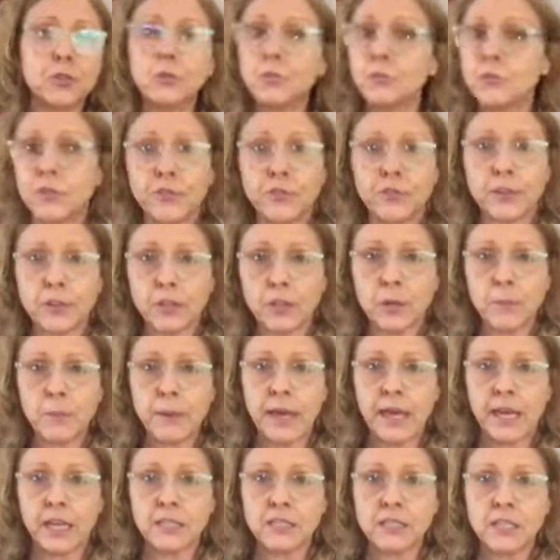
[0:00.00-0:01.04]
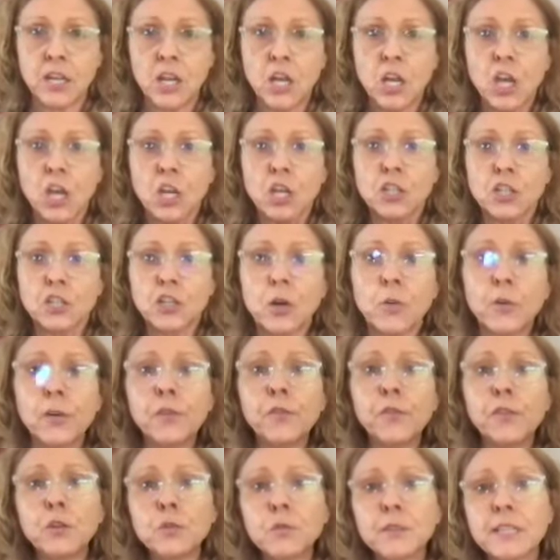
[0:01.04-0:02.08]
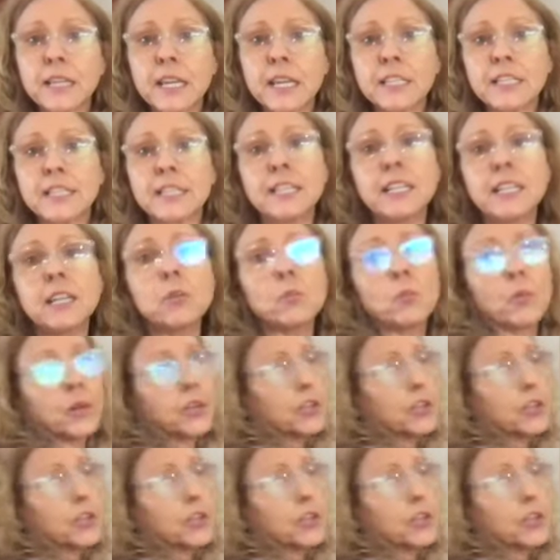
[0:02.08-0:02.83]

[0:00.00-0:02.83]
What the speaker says: different commands. So if you say sit while